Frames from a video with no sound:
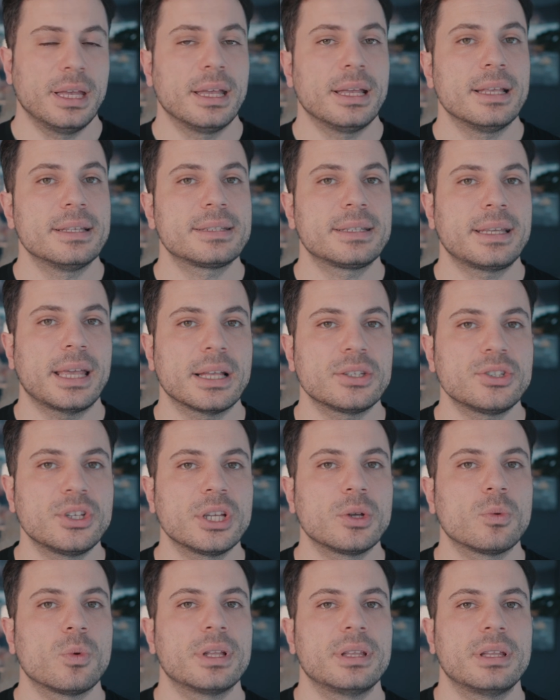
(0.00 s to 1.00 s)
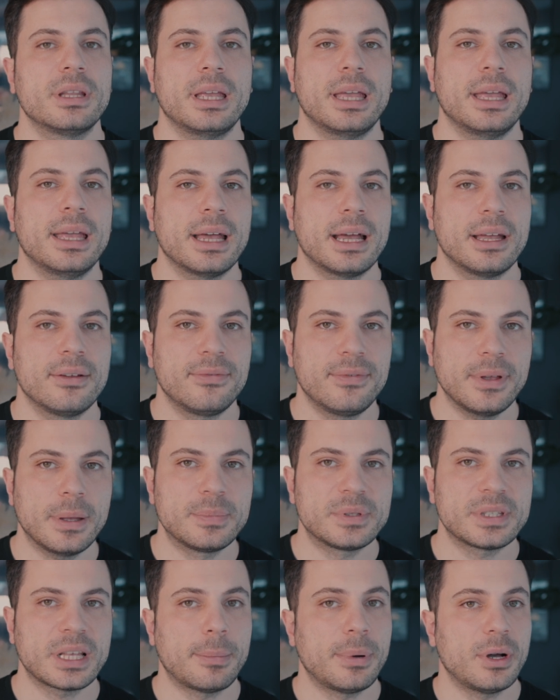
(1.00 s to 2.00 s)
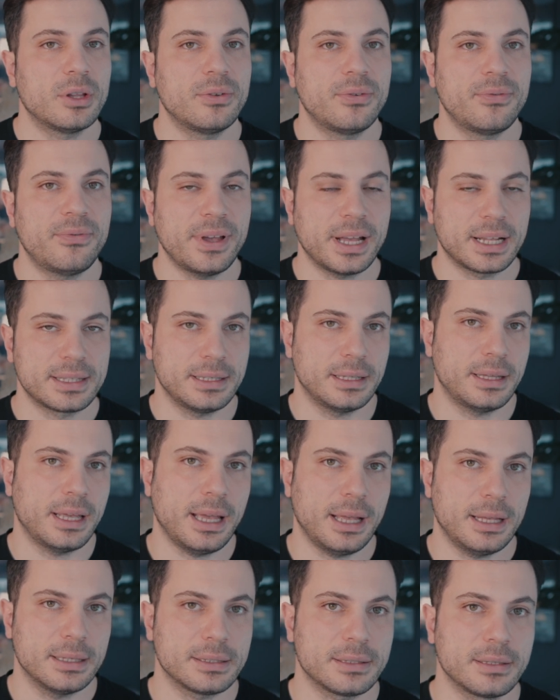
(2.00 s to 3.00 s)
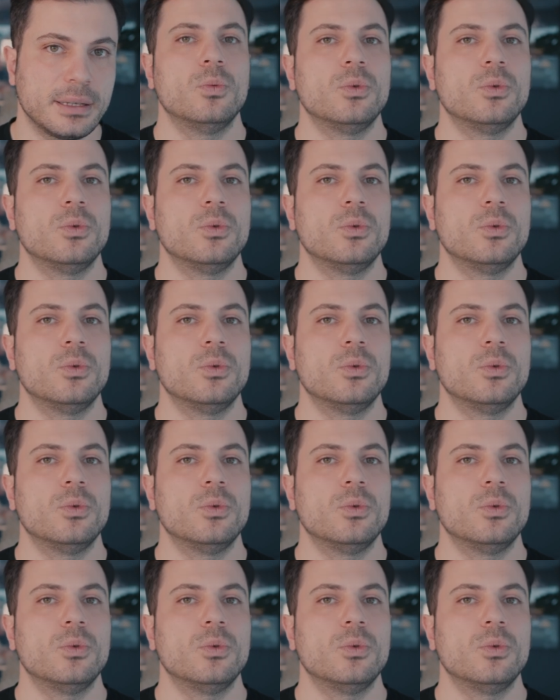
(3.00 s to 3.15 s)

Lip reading: is catching when AI fibs about the facts it has.